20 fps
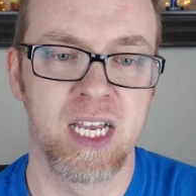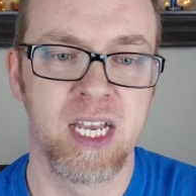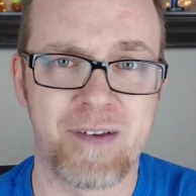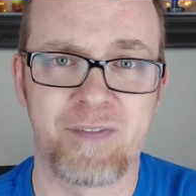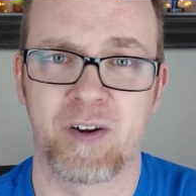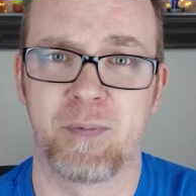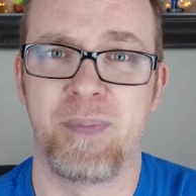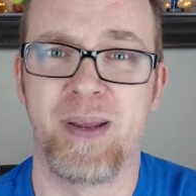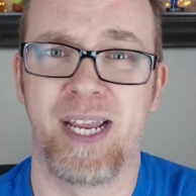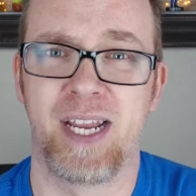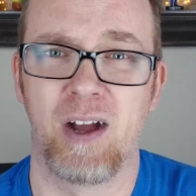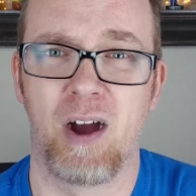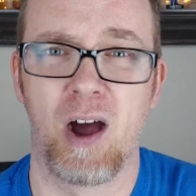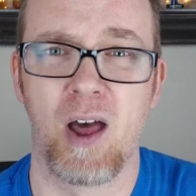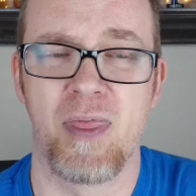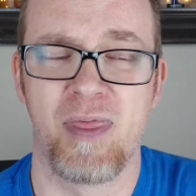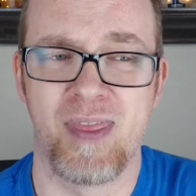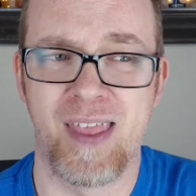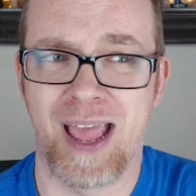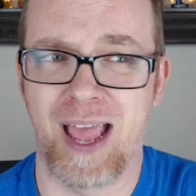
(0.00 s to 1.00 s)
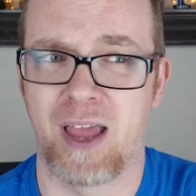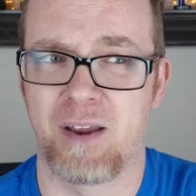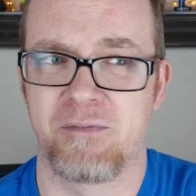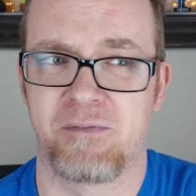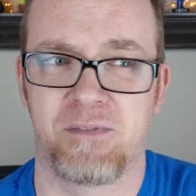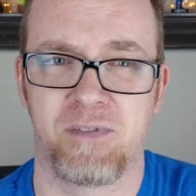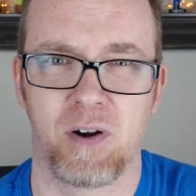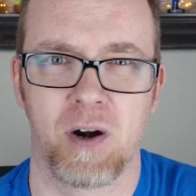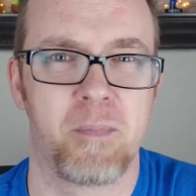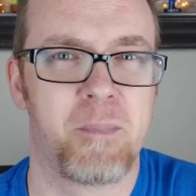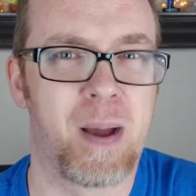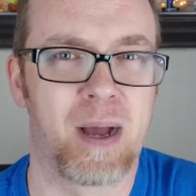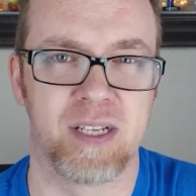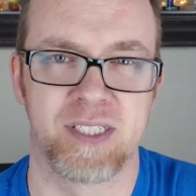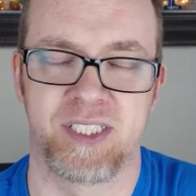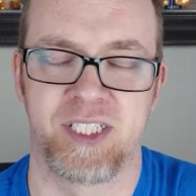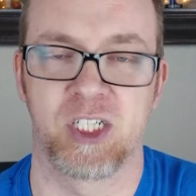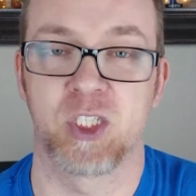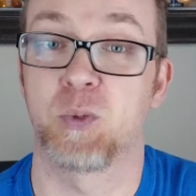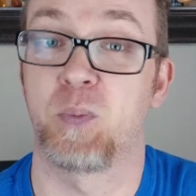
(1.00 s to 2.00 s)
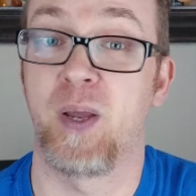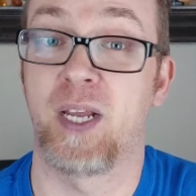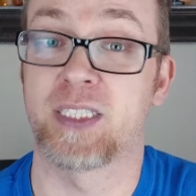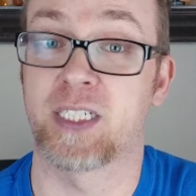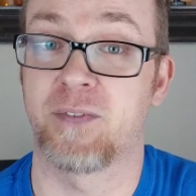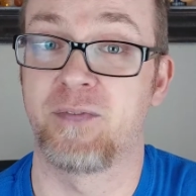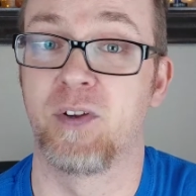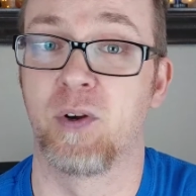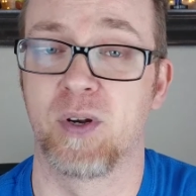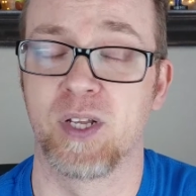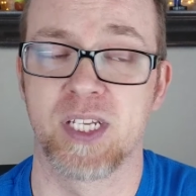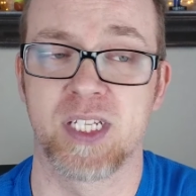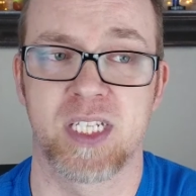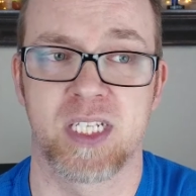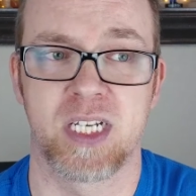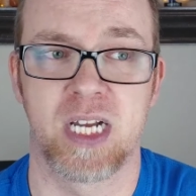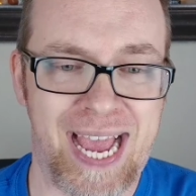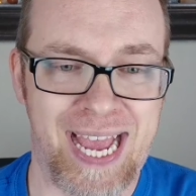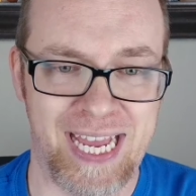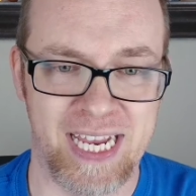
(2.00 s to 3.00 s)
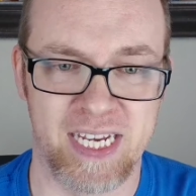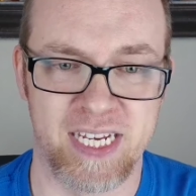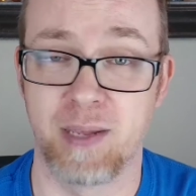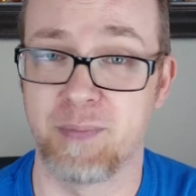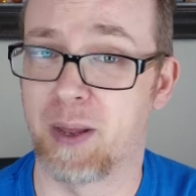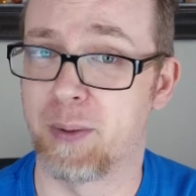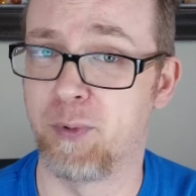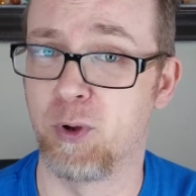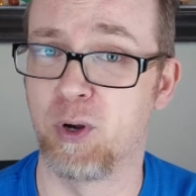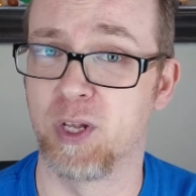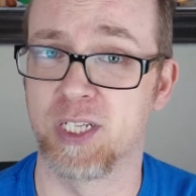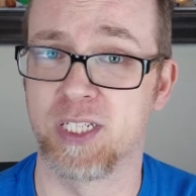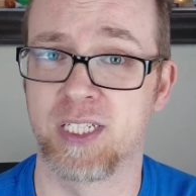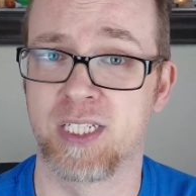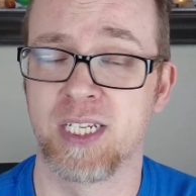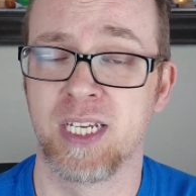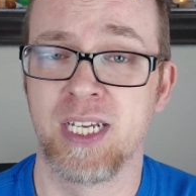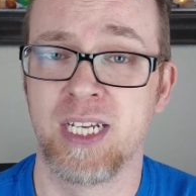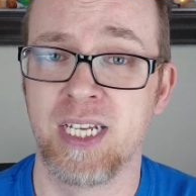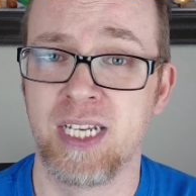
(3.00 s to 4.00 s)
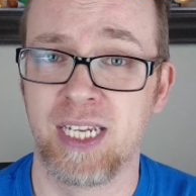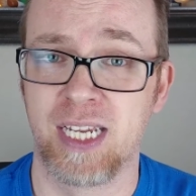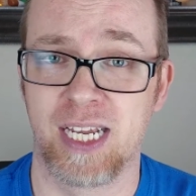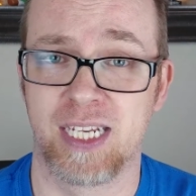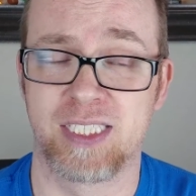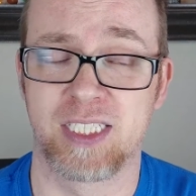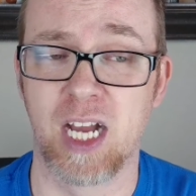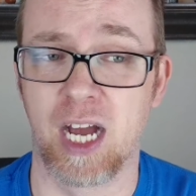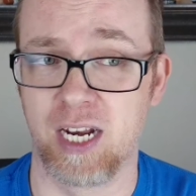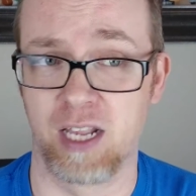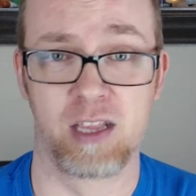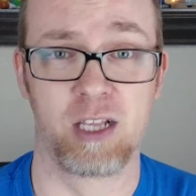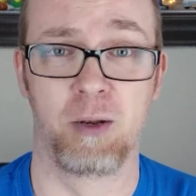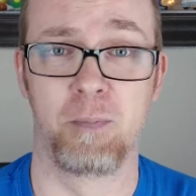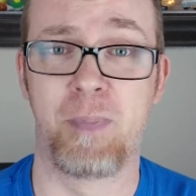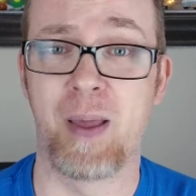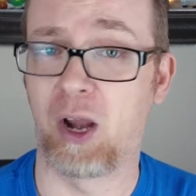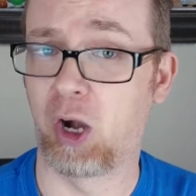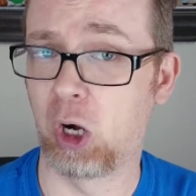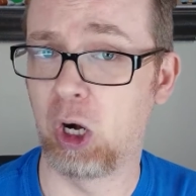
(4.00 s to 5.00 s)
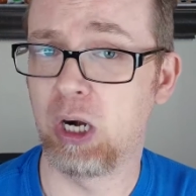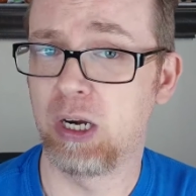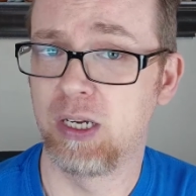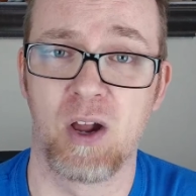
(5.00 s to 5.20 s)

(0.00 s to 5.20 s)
And after being on that for about 6 weeks, I've noticed that, again, my mood has gotten a little better,